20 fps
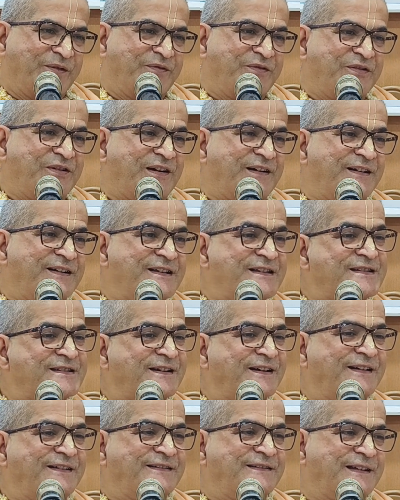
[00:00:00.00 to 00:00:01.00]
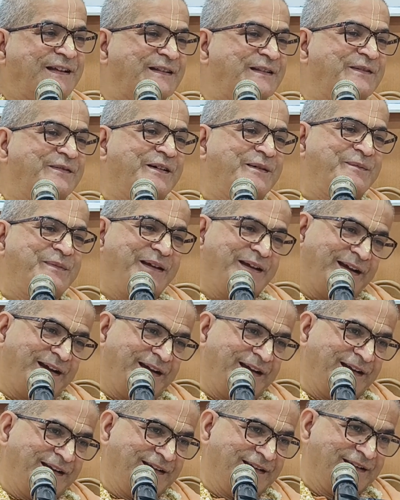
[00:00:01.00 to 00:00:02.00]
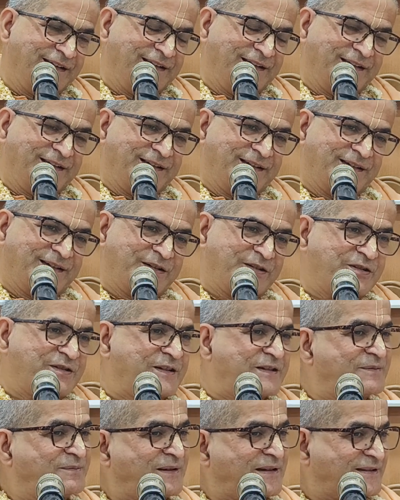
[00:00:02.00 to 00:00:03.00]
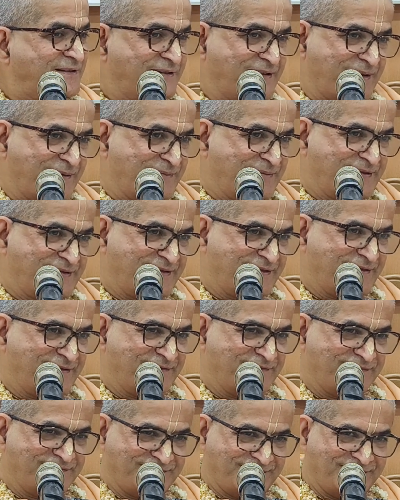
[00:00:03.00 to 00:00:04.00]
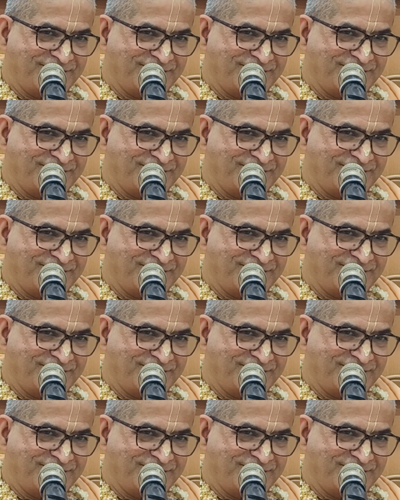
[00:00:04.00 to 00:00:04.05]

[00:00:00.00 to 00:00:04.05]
But if you understand the tattva behind Krishna's pastimes,